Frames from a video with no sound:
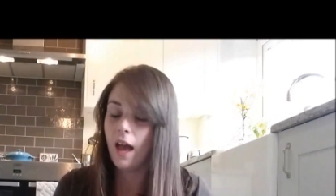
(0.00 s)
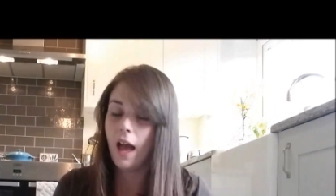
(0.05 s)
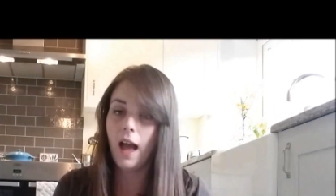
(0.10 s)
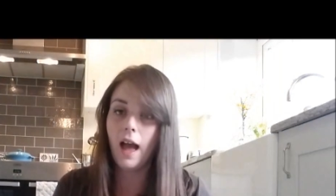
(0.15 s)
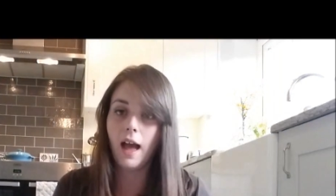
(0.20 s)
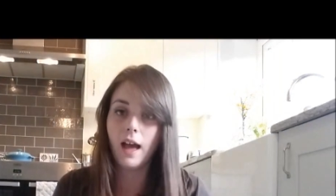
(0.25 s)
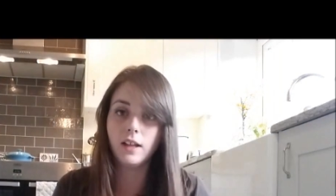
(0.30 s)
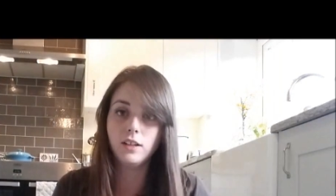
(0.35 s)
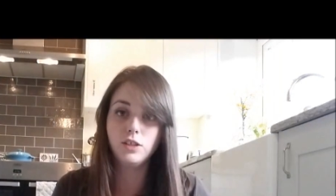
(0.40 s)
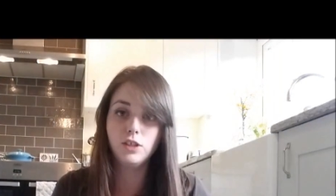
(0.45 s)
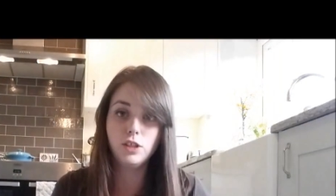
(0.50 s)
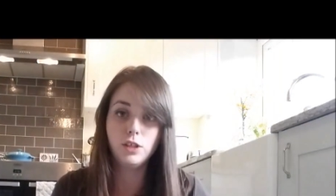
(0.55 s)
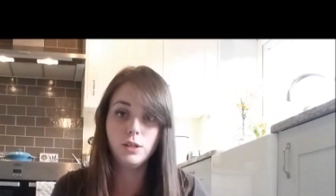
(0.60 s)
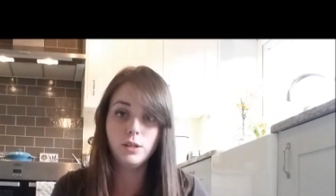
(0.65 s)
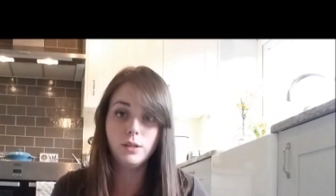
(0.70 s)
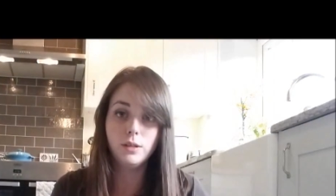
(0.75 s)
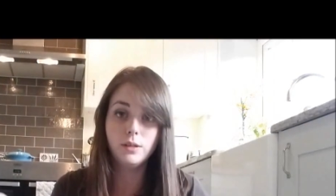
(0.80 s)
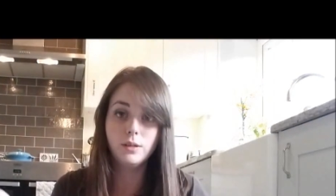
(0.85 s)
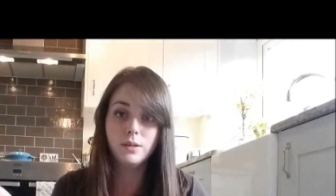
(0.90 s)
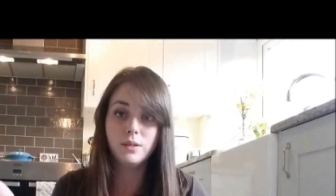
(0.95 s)
and
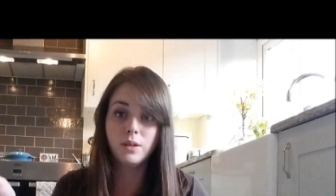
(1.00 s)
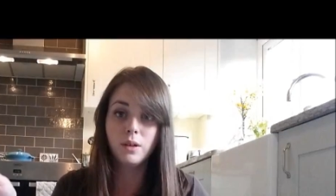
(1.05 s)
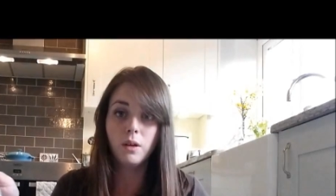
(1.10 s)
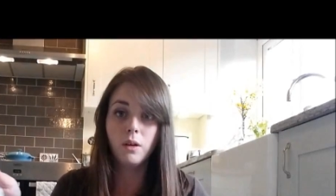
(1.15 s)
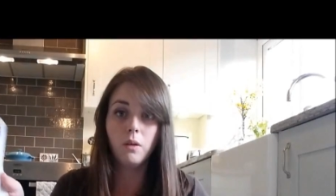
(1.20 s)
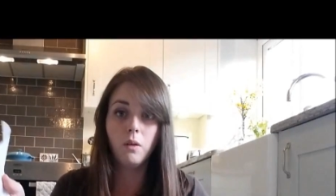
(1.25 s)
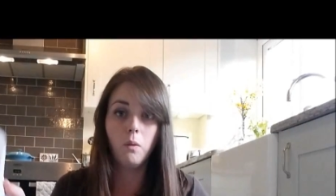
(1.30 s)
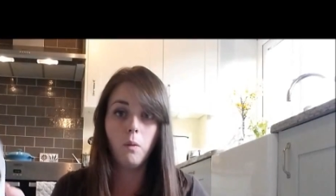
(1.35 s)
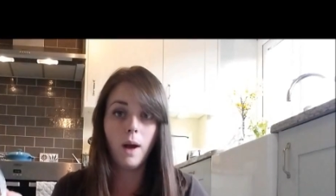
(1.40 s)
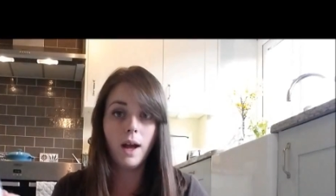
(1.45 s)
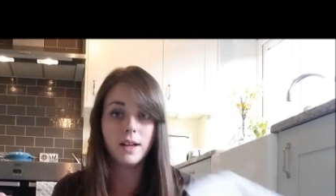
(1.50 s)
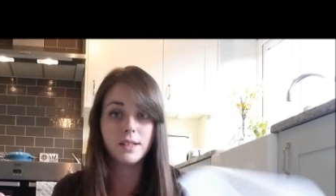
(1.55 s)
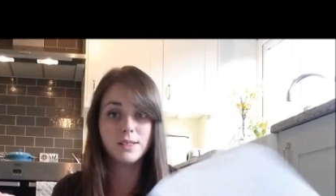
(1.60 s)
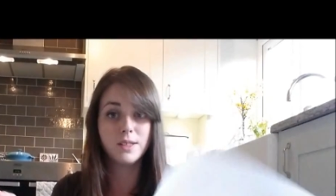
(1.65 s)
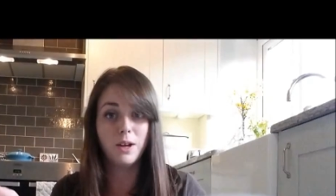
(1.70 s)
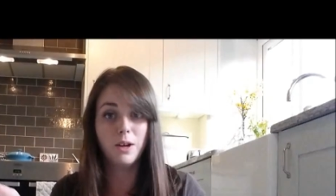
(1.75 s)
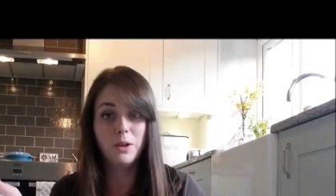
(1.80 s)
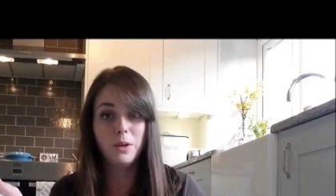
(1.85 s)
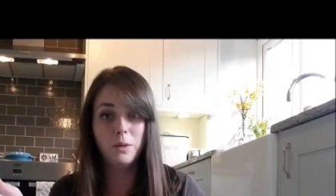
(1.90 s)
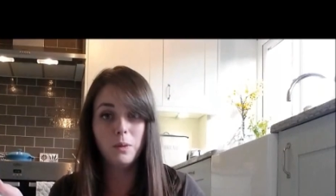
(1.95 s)
you wax
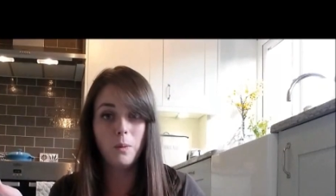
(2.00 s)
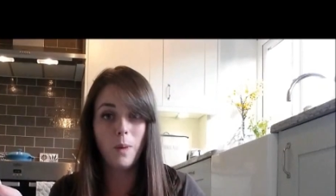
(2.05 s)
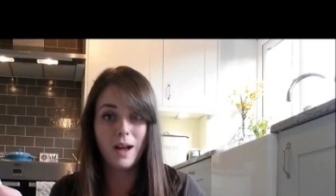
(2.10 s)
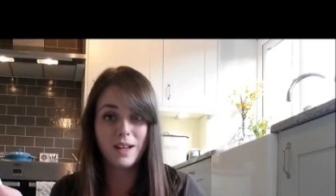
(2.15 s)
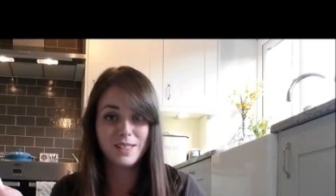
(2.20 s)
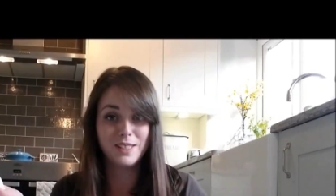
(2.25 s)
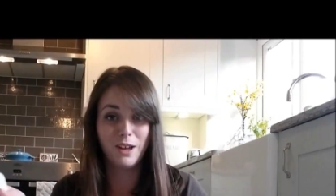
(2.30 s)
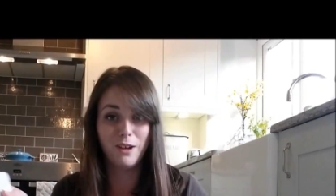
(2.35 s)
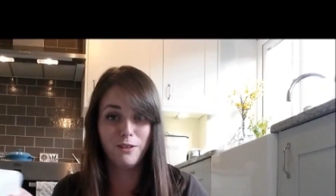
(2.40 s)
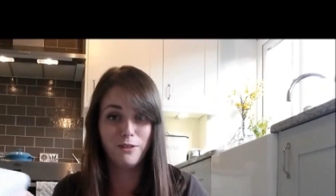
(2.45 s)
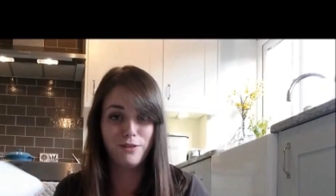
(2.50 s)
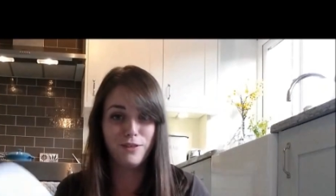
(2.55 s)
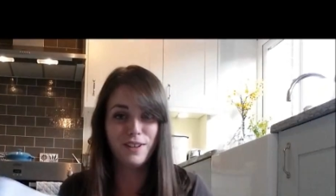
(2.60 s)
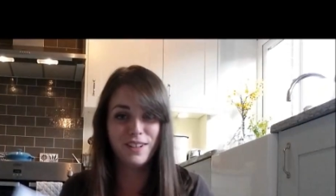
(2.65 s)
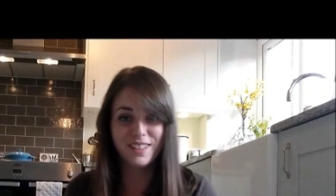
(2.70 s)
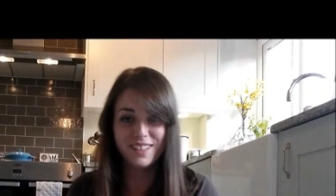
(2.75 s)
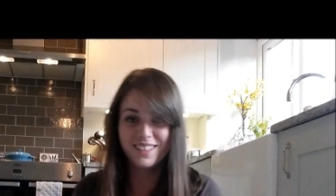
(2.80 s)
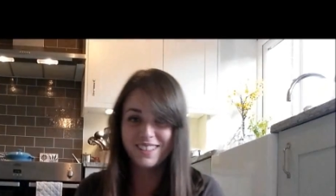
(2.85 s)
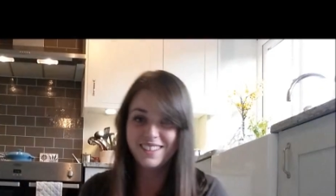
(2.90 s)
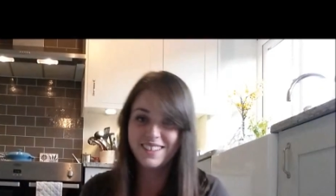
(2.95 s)
on, wax off,
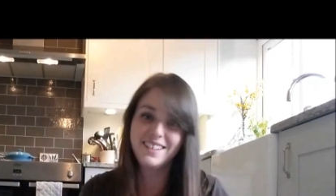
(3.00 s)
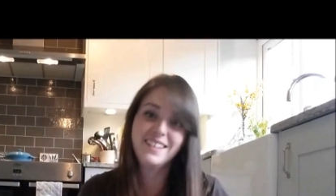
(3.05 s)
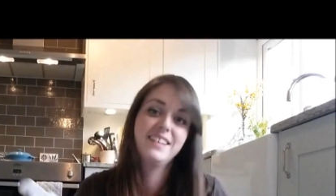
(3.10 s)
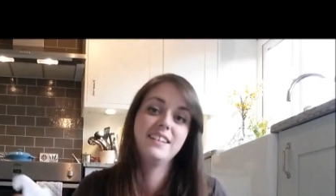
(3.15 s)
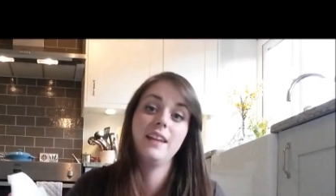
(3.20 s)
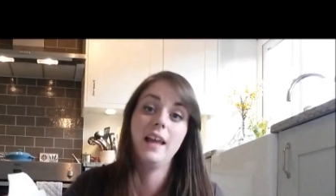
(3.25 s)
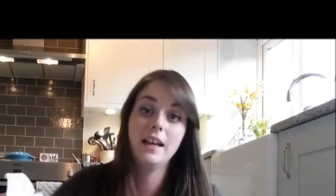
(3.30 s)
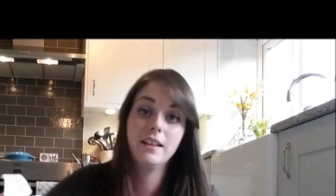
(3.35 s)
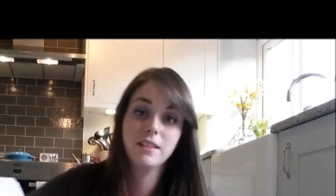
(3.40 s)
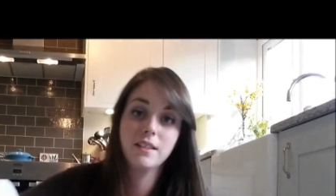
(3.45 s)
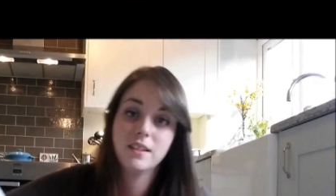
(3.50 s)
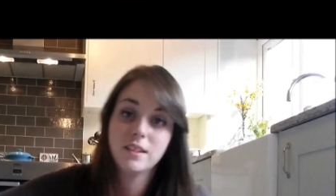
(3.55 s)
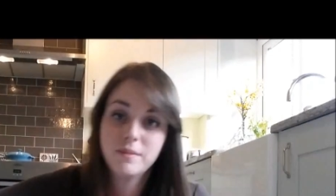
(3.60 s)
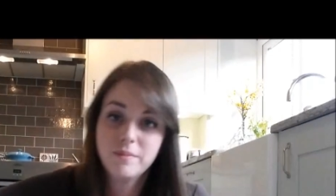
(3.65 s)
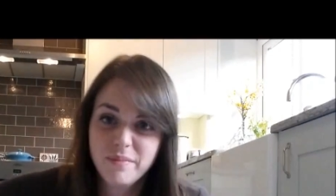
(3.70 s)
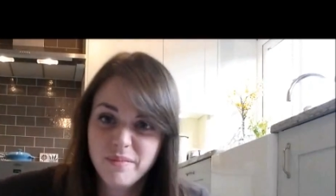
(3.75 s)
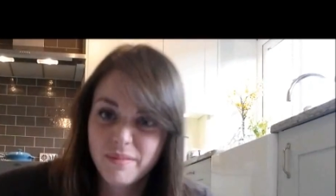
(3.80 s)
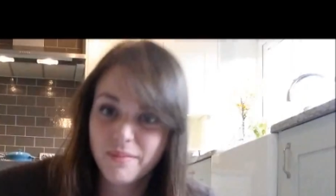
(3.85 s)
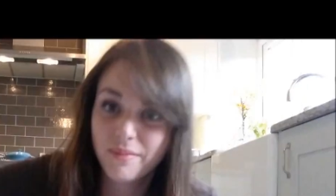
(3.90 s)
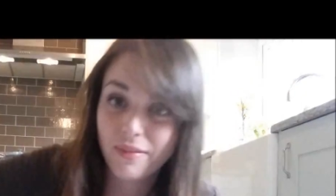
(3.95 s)
like
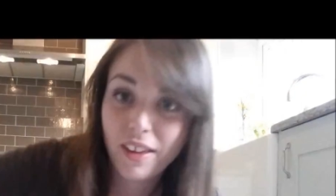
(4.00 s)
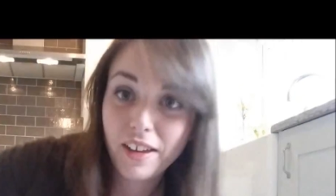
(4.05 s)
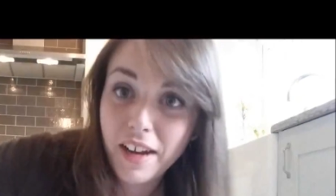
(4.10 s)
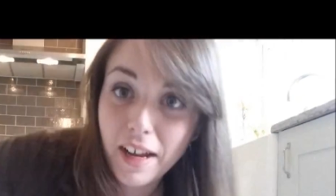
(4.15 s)
the